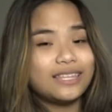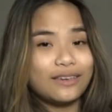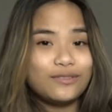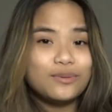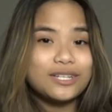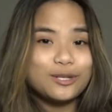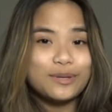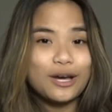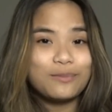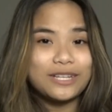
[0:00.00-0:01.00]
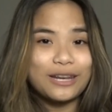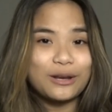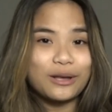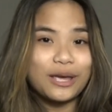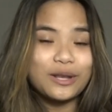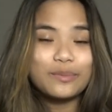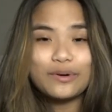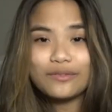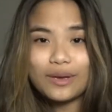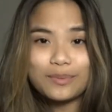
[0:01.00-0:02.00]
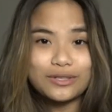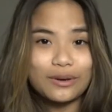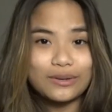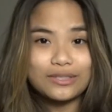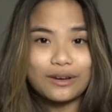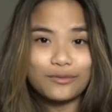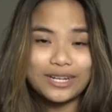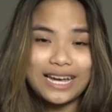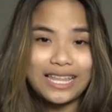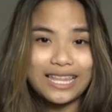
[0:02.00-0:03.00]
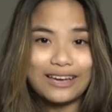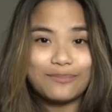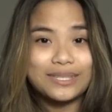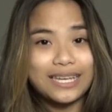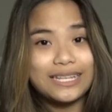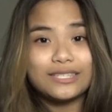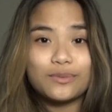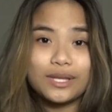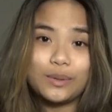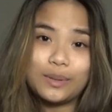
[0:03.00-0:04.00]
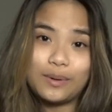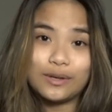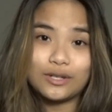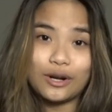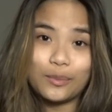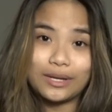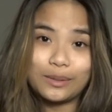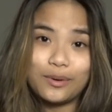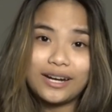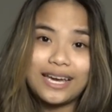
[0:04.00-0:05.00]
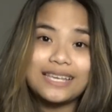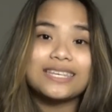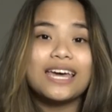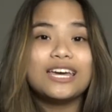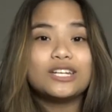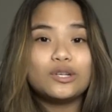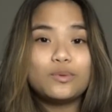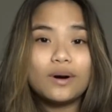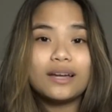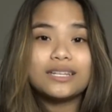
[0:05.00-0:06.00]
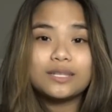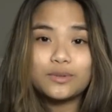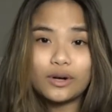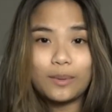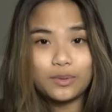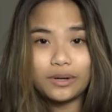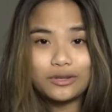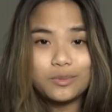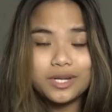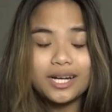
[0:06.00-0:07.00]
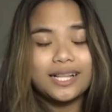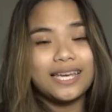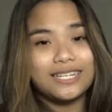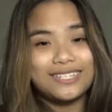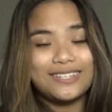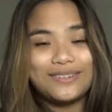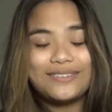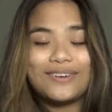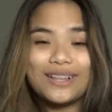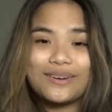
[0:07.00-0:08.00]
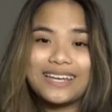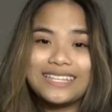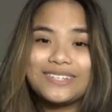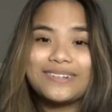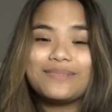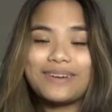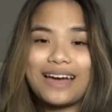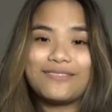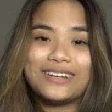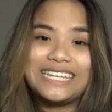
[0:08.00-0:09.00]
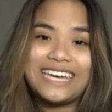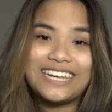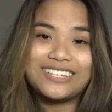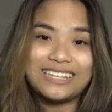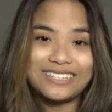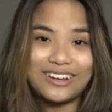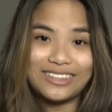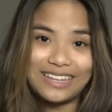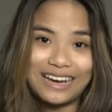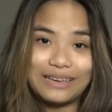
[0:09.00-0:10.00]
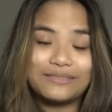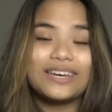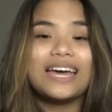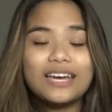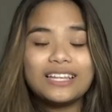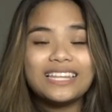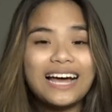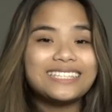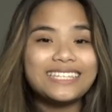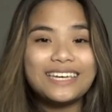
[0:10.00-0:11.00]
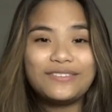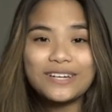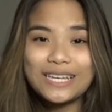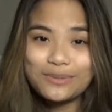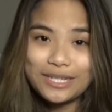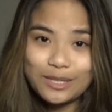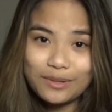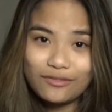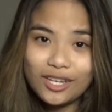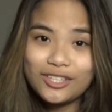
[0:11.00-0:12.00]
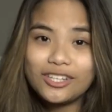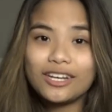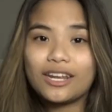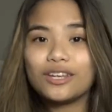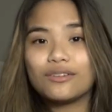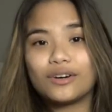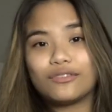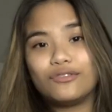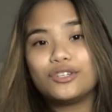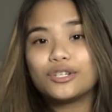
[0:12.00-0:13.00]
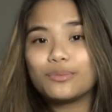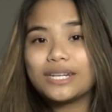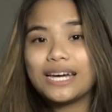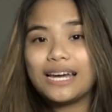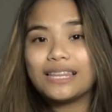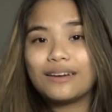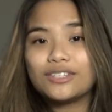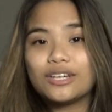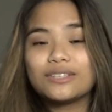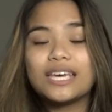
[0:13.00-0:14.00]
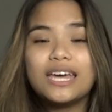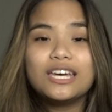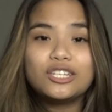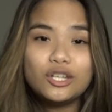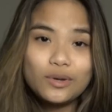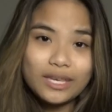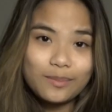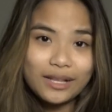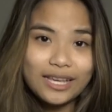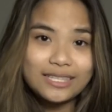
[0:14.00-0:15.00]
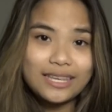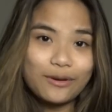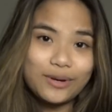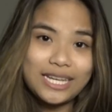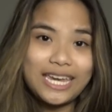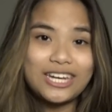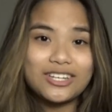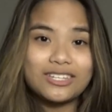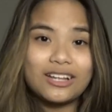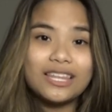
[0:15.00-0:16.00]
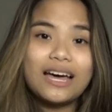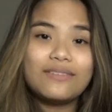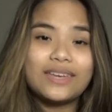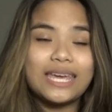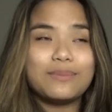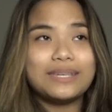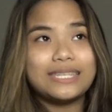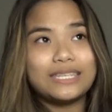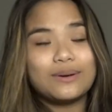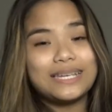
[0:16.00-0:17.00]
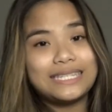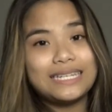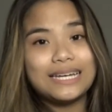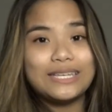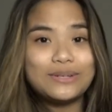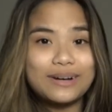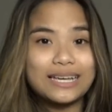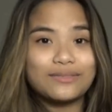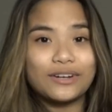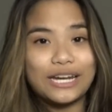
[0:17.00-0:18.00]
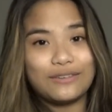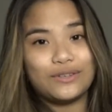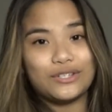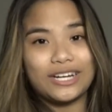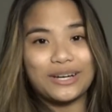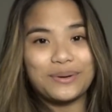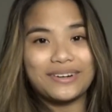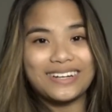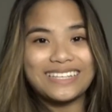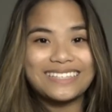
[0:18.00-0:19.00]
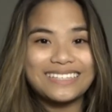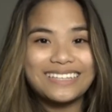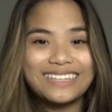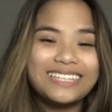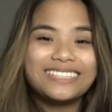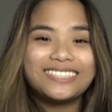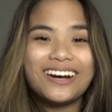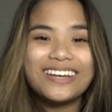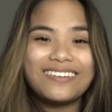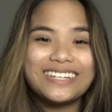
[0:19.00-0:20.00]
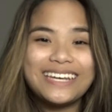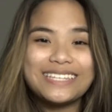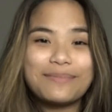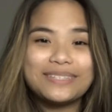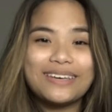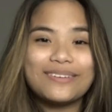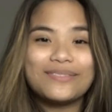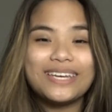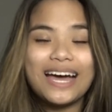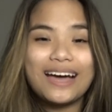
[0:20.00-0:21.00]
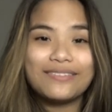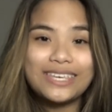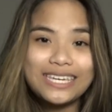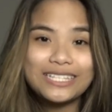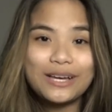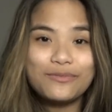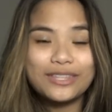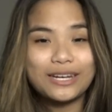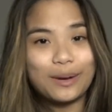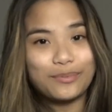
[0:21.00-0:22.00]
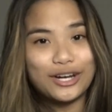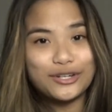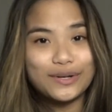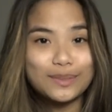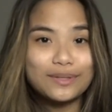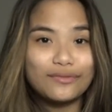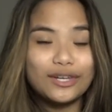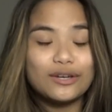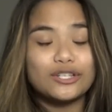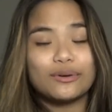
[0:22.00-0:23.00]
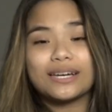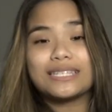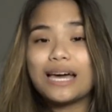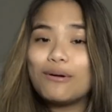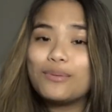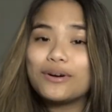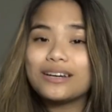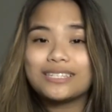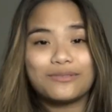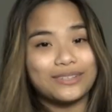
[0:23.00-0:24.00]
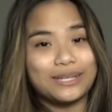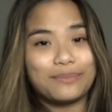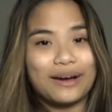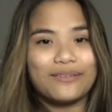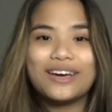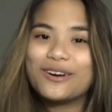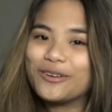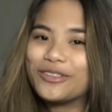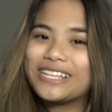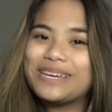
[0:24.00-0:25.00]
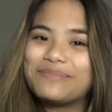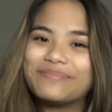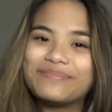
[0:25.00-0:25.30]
that if you wish to be updated on any more episodes of Whitney High Live besides the one that we post on our weekly broadcast, to one, subscribe to our YouTube channel, and two, follow our Instagram at whitneyhs.live. Lastly, if you guys wish to be featured in any of our future Whitney High Live shows, to email us at whitneyhs.live at abcusd.us for any future inquiries. Starting off today's episode, we have Key Club with an Operation Christmas video showing us how it works and what's it about. Roll the clip!